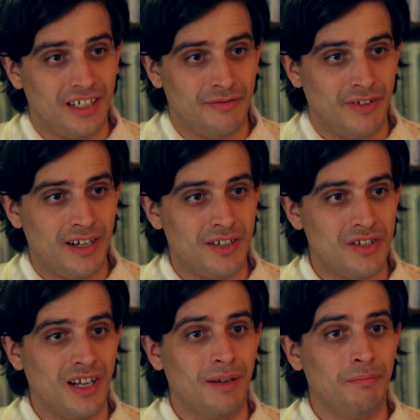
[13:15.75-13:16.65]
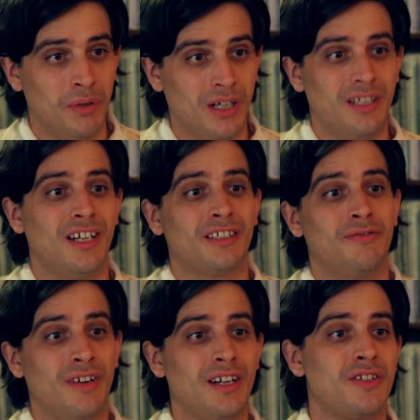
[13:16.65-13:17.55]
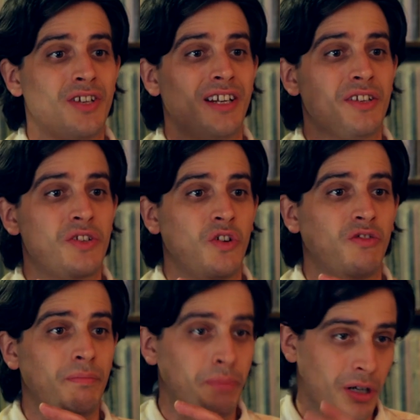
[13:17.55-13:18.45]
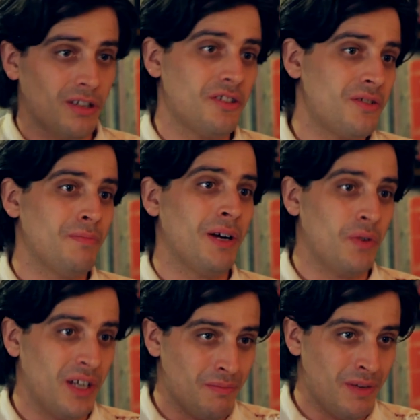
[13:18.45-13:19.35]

Dr. Frankenstein, but Dr. Frankenstein is so repulsed by what he